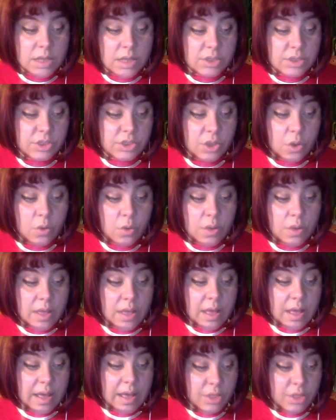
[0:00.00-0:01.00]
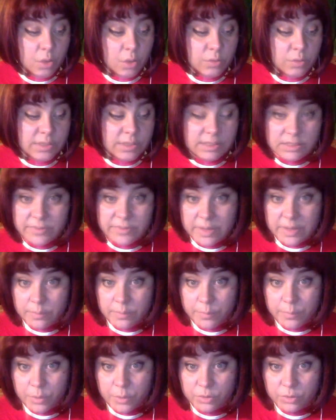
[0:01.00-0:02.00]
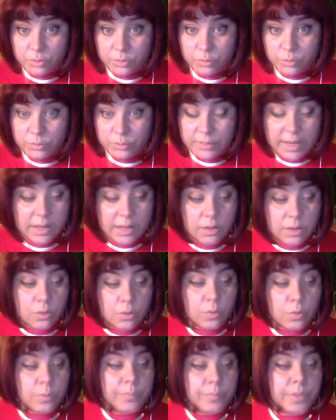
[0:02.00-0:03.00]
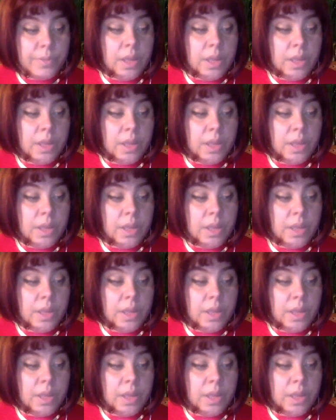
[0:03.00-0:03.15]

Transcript: So I thought this is very important to tell you.